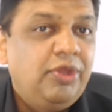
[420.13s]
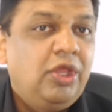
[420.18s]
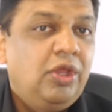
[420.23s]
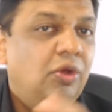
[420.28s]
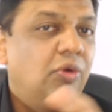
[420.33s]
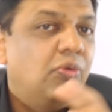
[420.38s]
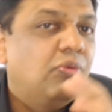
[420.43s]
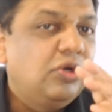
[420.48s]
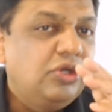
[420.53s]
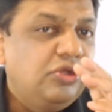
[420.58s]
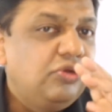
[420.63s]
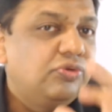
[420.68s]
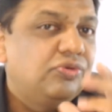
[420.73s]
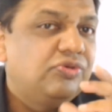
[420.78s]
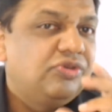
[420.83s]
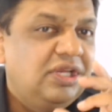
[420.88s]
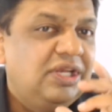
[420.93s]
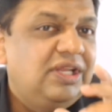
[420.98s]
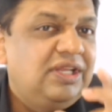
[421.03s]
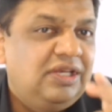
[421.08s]
What you
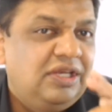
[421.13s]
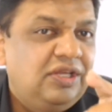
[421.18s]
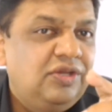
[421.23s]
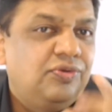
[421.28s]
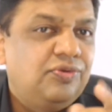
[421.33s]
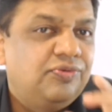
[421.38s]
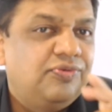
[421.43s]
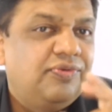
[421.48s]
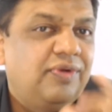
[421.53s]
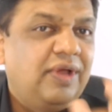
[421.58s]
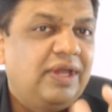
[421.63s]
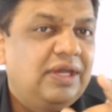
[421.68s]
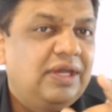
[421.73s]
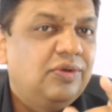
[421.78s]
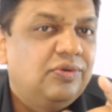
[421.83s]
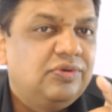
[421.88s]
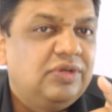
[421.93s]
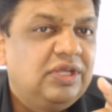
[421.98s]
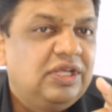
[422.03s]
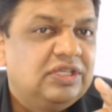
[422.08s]
really need to find
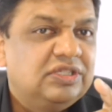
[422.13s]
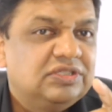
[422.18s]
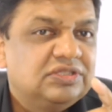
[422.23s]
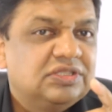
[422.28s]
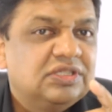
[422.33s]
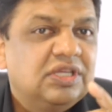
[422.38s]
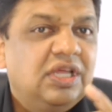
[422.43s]
is